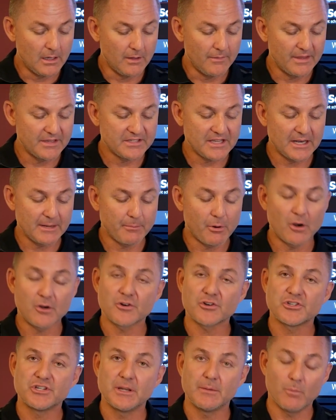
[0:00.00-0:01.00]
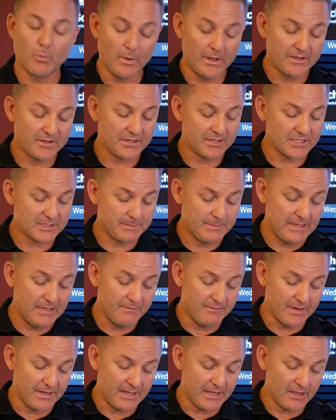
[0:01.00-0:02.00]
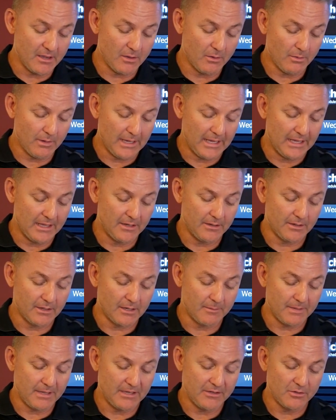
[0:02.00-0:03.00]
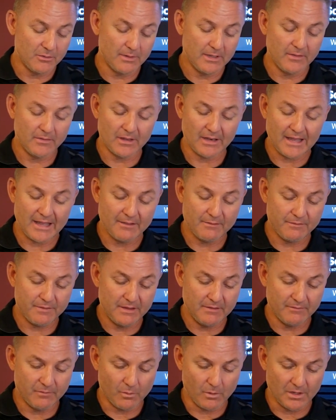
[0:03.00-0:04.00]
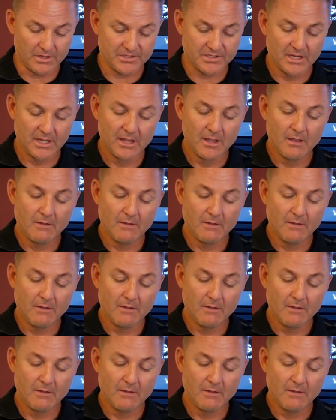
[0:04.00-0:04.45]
They signed a partnership with Speed Video and going to be doing the live feed for us.